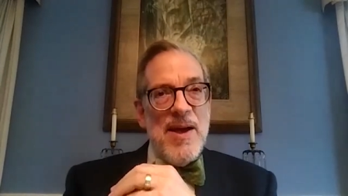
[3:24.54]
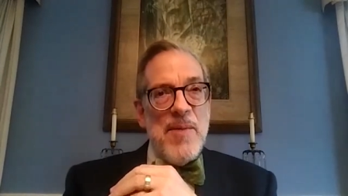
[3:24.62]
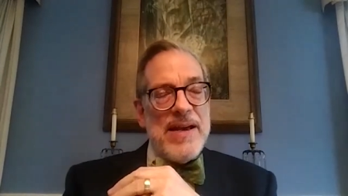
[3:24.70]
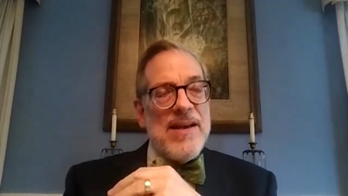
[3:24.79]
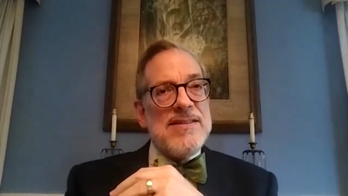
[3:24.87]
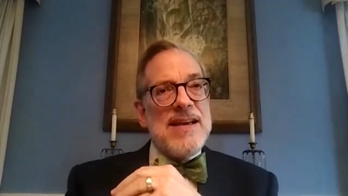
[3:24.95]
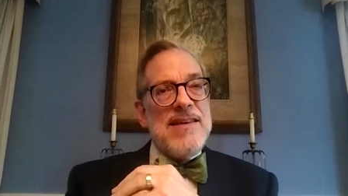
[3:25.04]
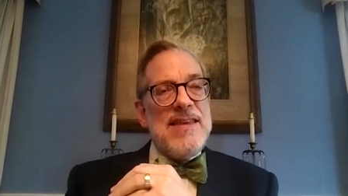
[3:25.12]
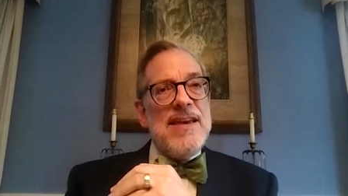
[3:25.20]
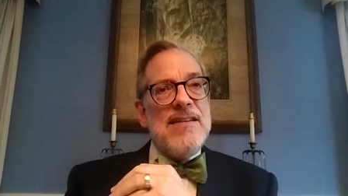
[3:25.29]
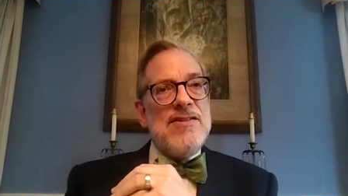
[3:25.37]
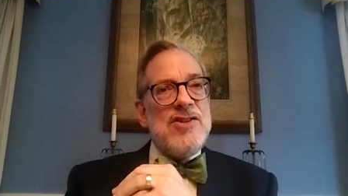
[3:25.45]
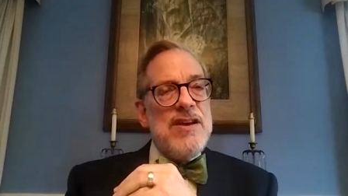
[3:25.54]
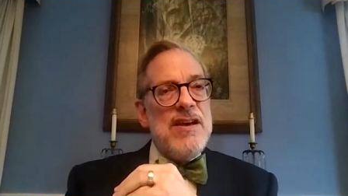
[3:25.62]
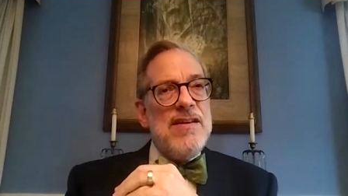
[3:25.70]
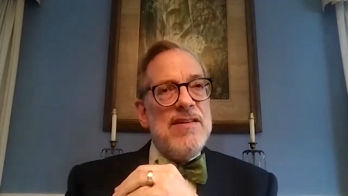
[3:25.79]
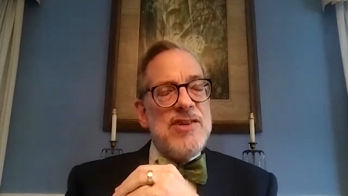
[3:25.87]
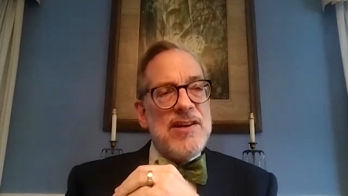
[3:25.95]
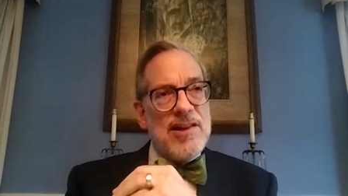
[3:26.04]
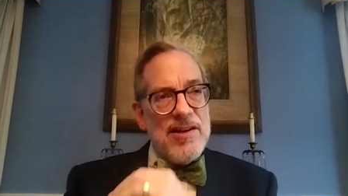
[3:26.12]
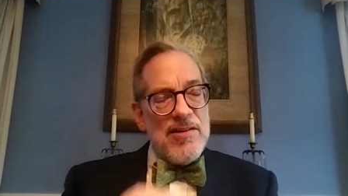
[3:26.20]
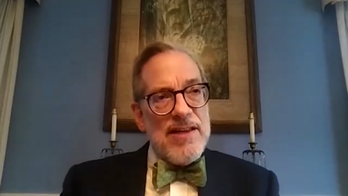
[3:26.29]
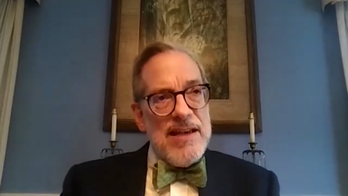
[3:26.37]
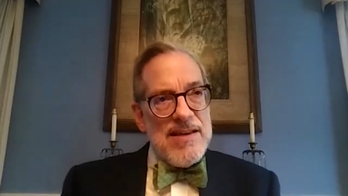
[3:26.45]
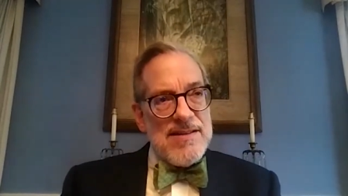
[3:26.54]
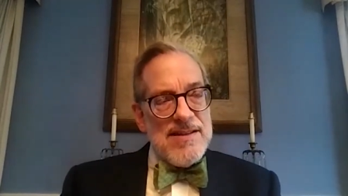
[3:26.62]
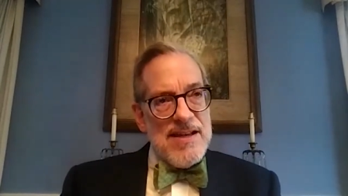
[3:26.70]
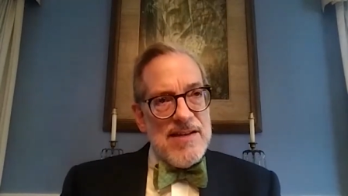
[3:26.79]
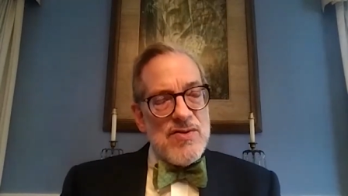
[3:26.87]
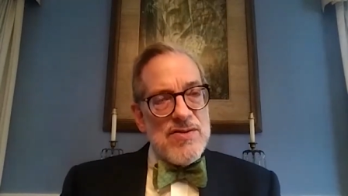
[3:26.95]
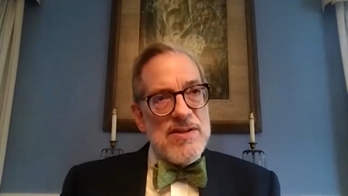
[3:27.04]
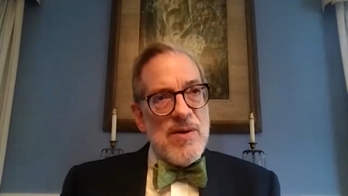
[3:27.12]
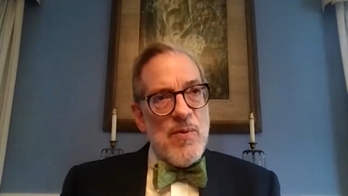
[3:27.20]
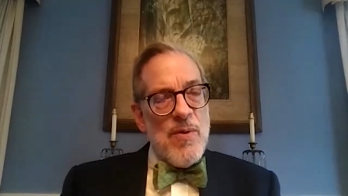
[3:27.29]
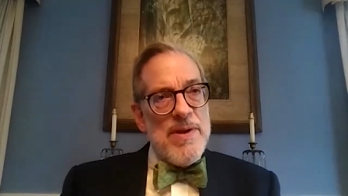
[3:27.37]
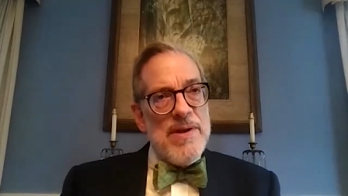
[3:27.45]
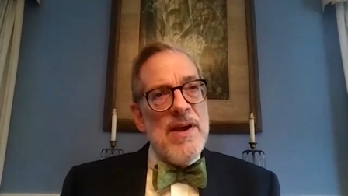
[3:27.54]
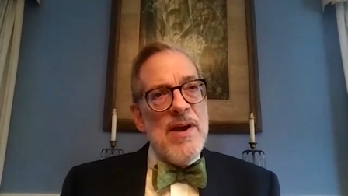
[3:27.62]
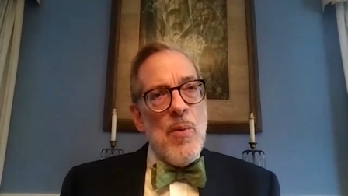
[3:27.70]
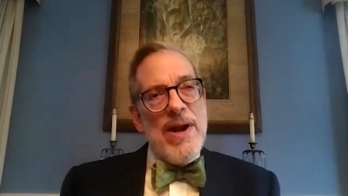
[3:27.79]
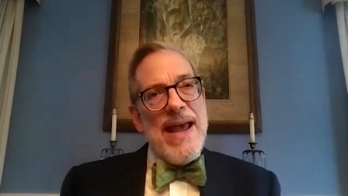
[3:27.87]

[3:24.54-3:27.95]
but because I think she she clearly is an interesting woman.